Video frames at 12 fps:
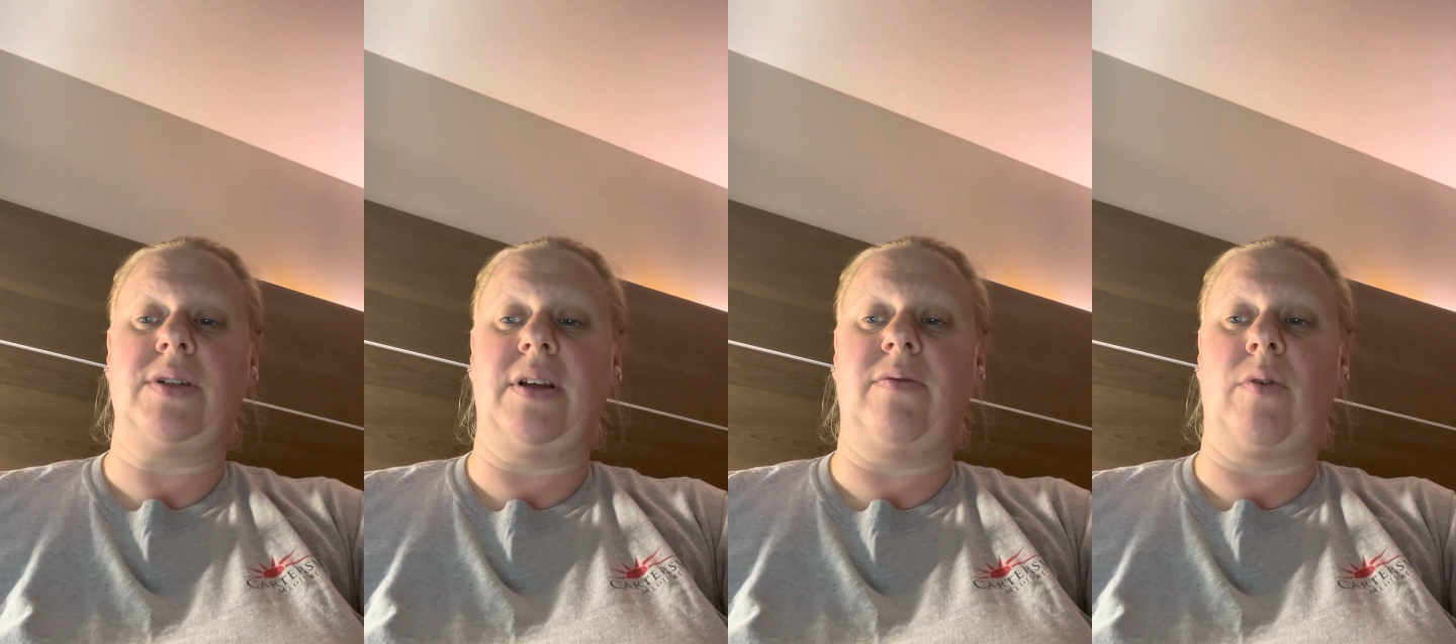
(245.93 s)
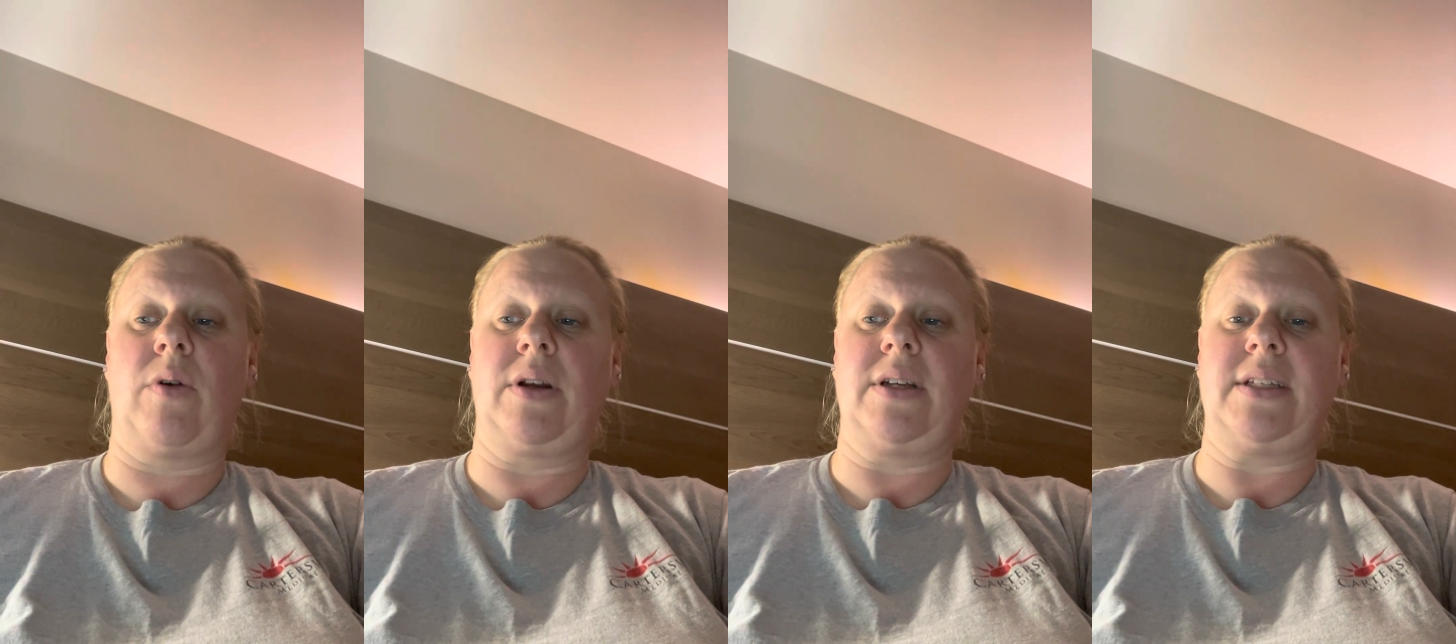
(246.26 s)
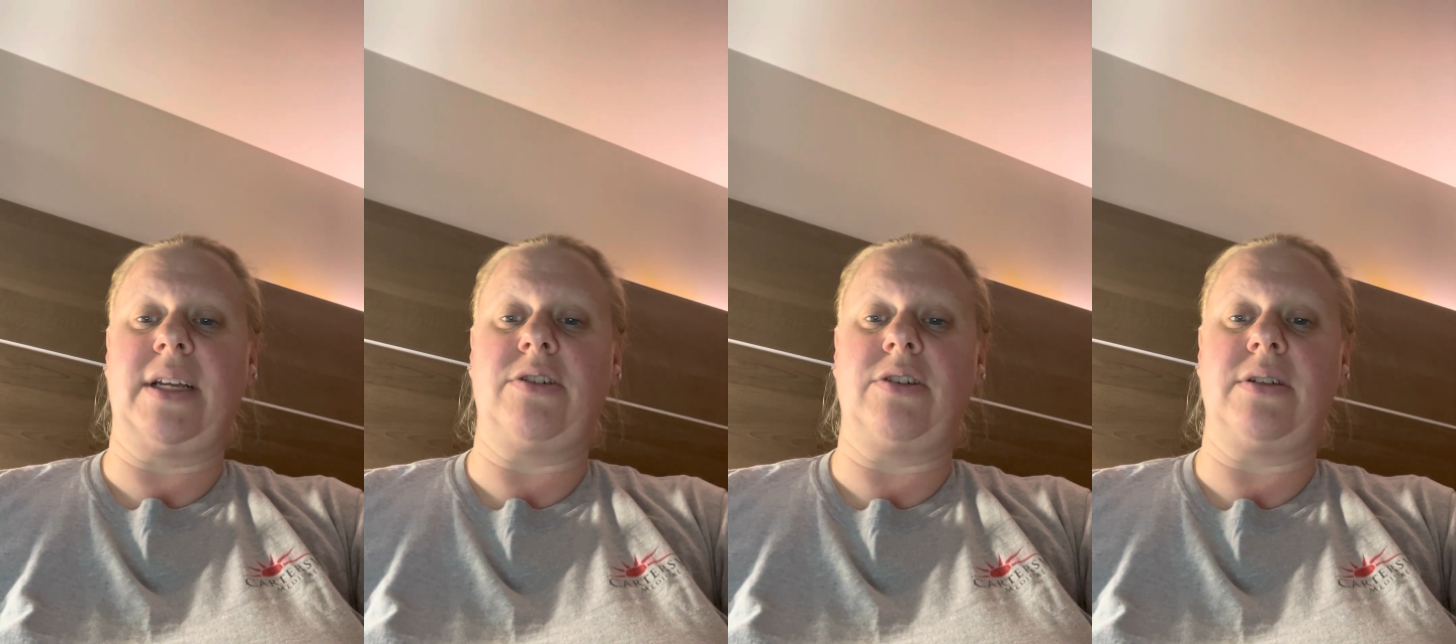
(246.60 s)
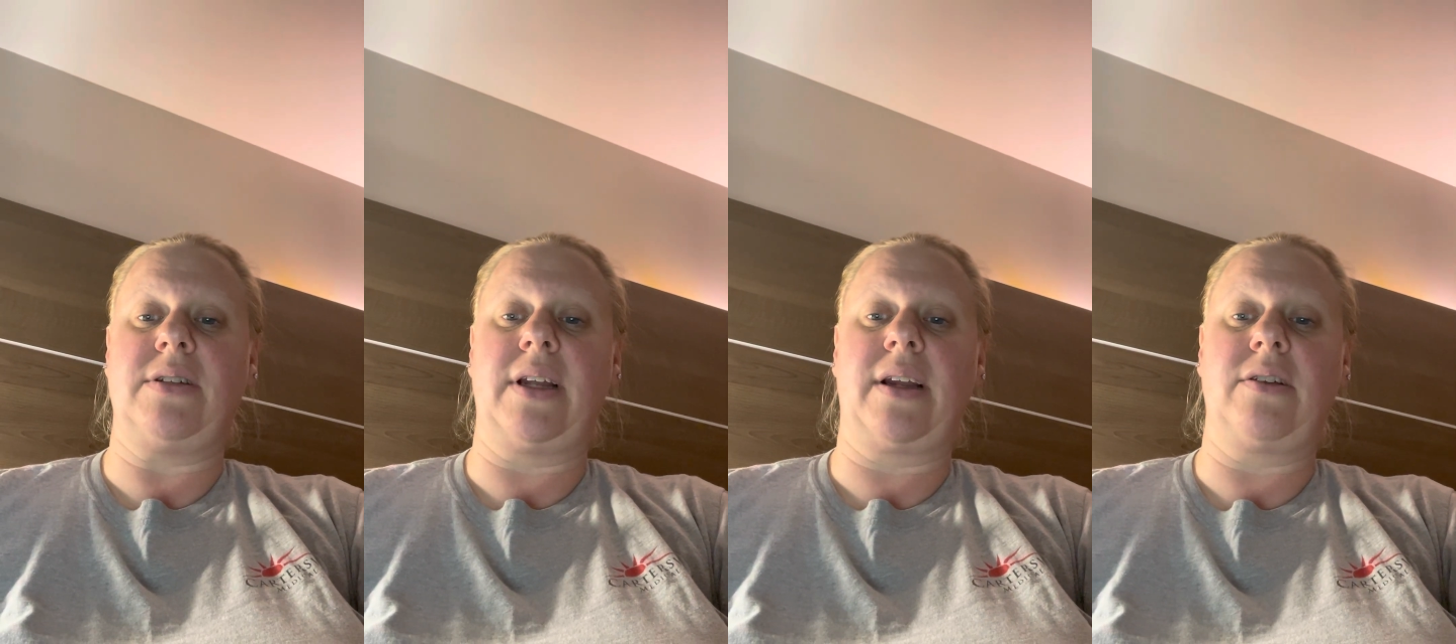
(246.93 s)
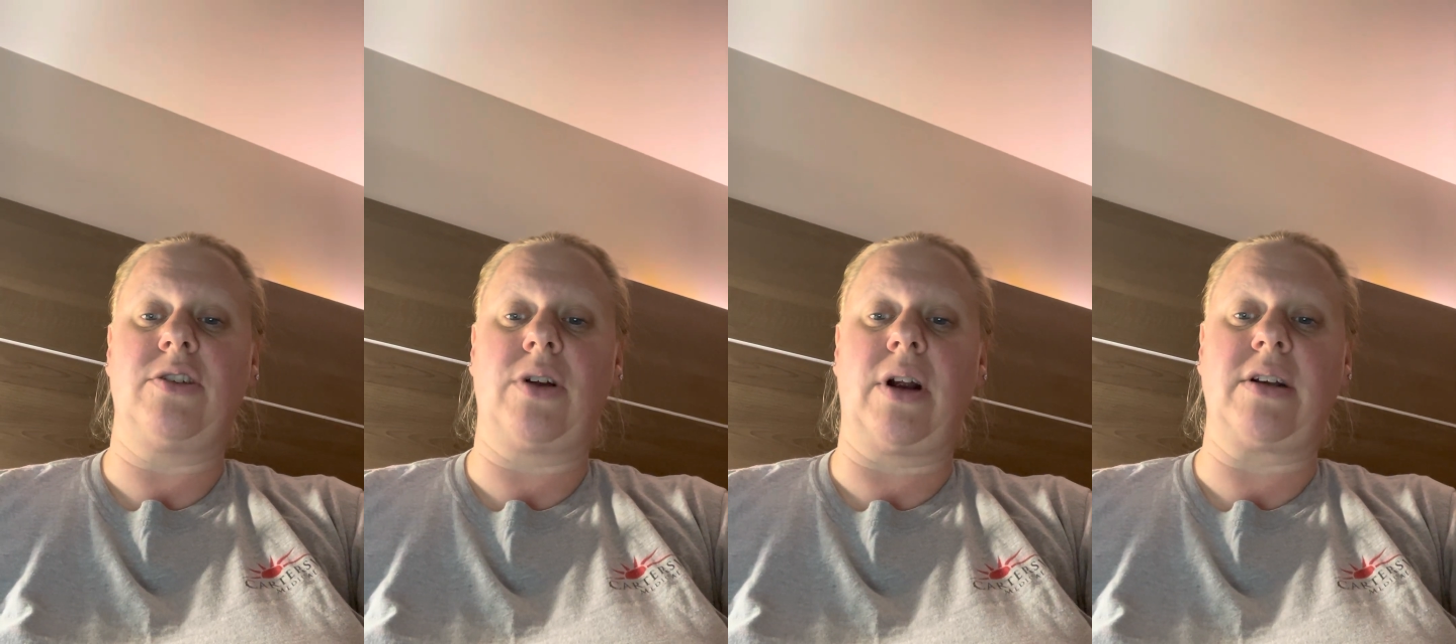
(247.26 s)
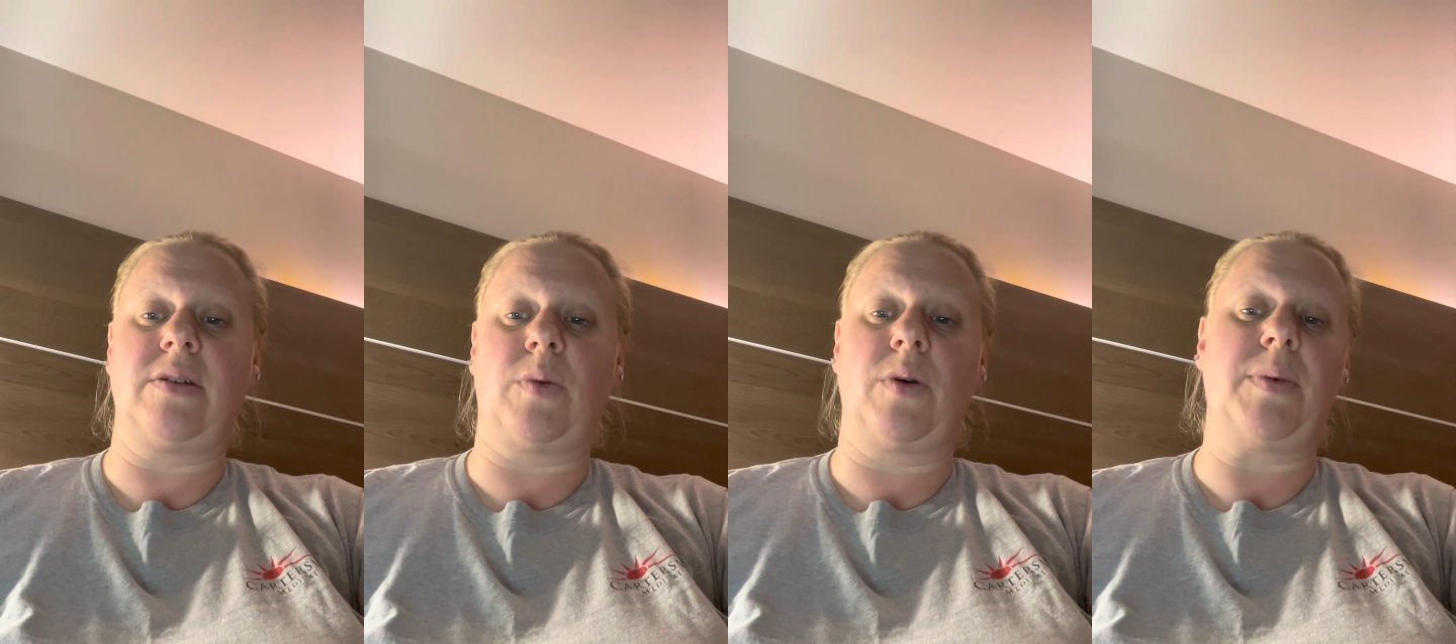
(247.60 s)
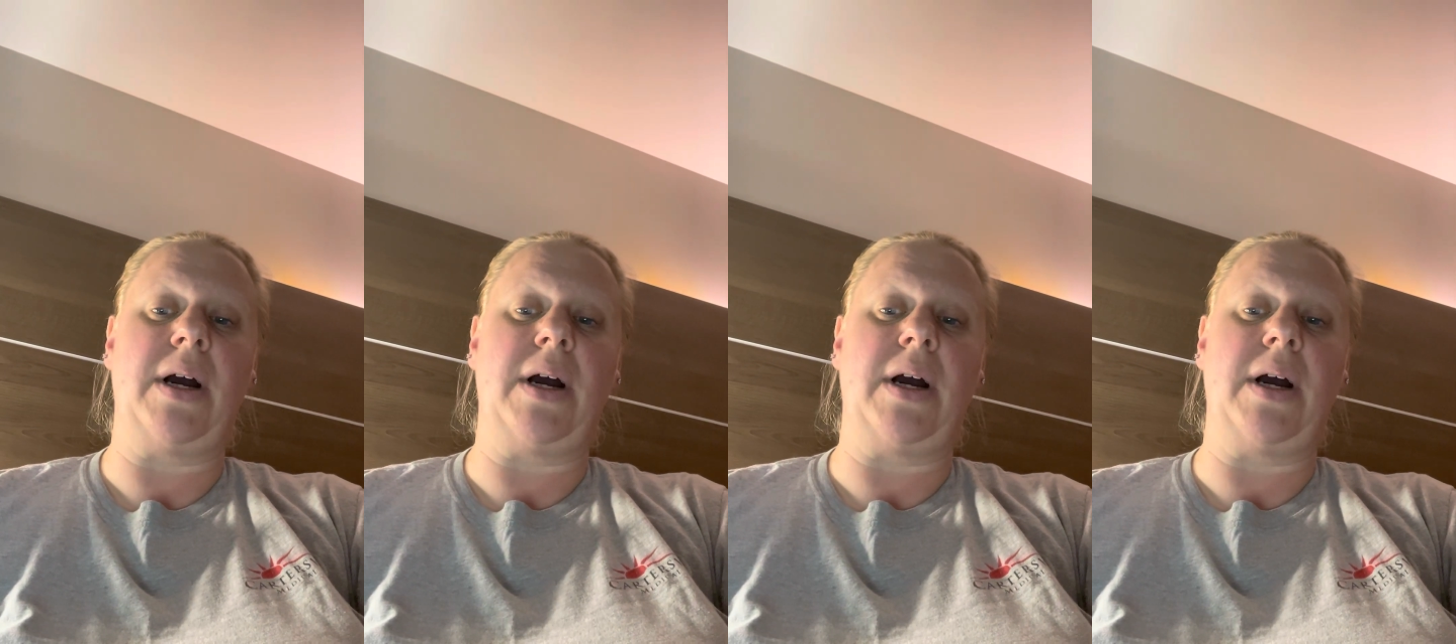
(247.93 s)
of organizations to construct more